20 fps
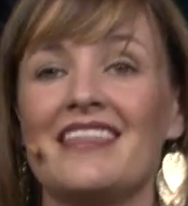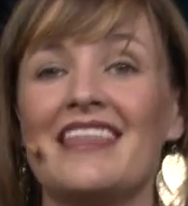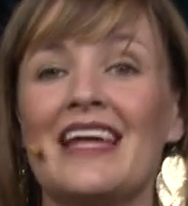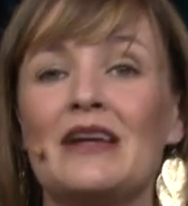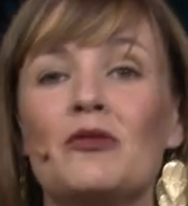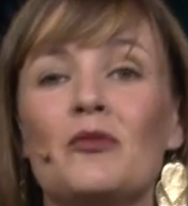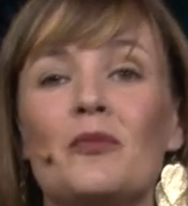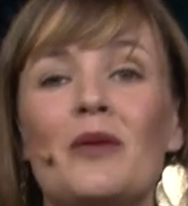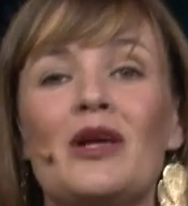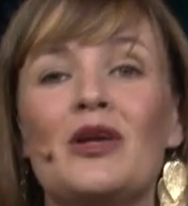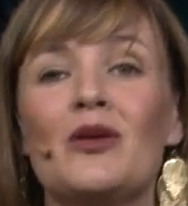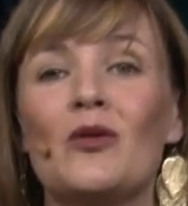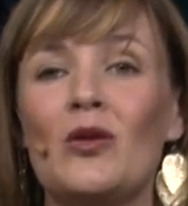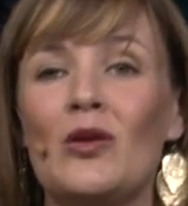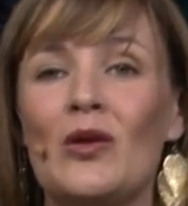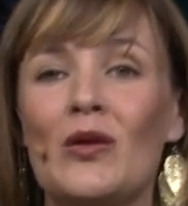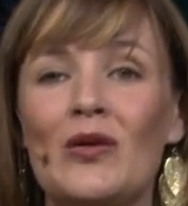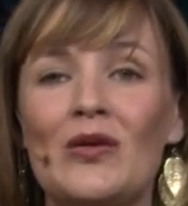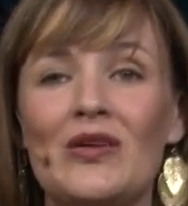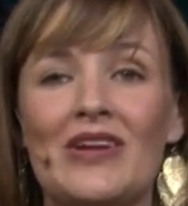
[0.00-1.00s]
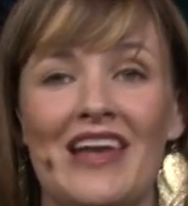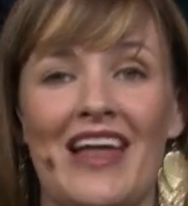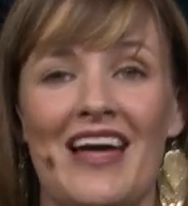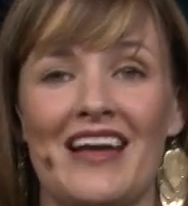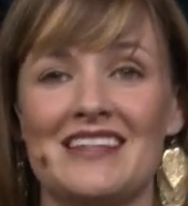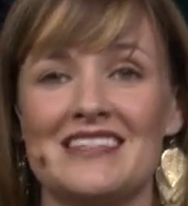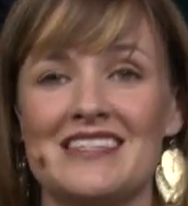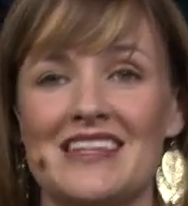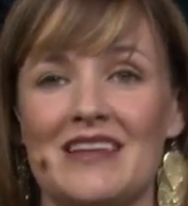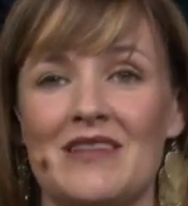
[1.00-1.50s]
That will make your load
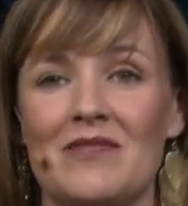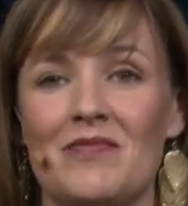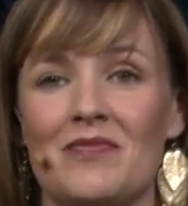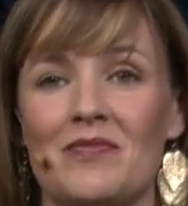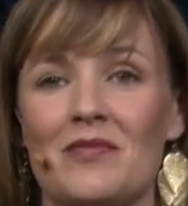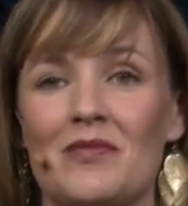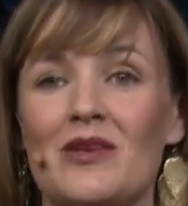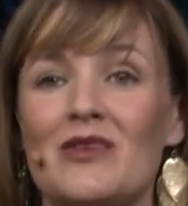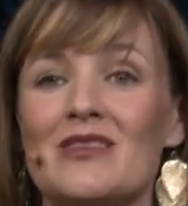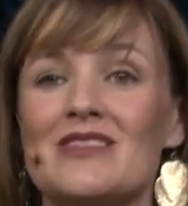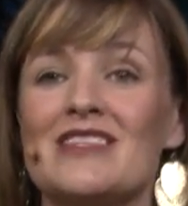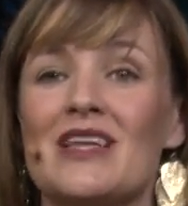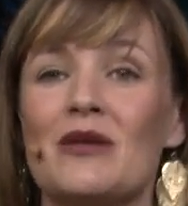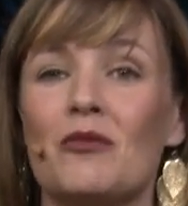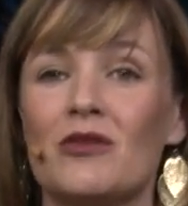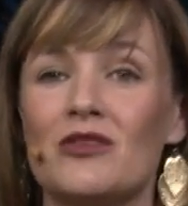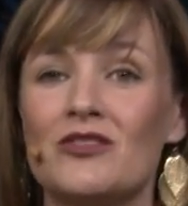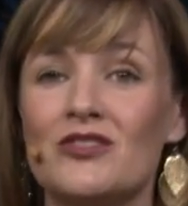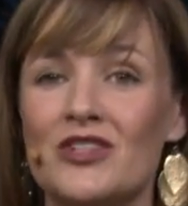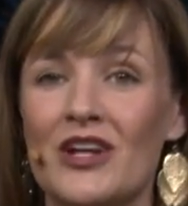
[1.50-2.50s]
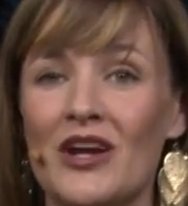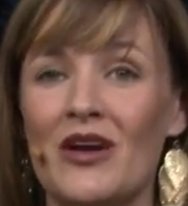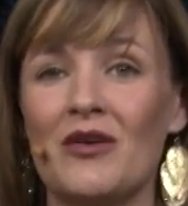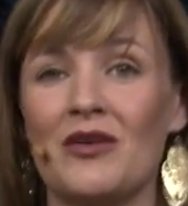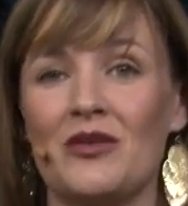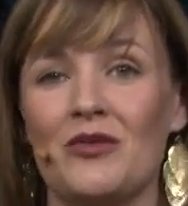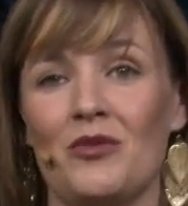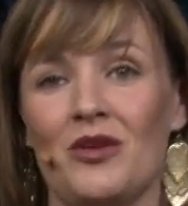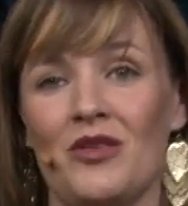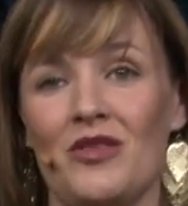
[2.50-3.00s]
lighter because they will
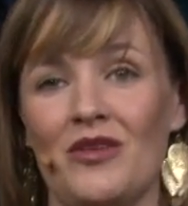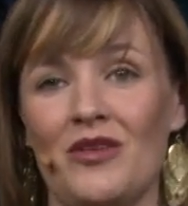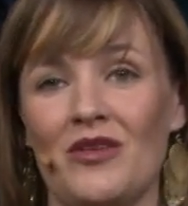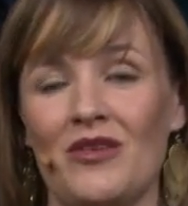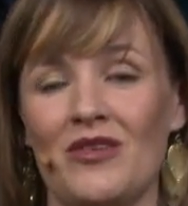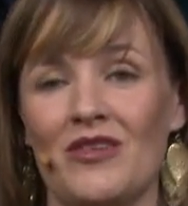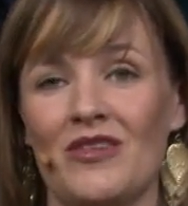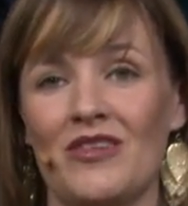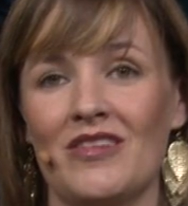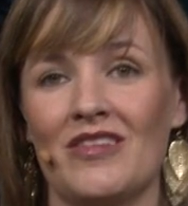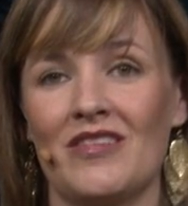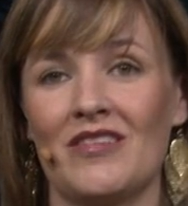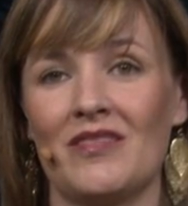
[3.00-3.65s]
share it with you.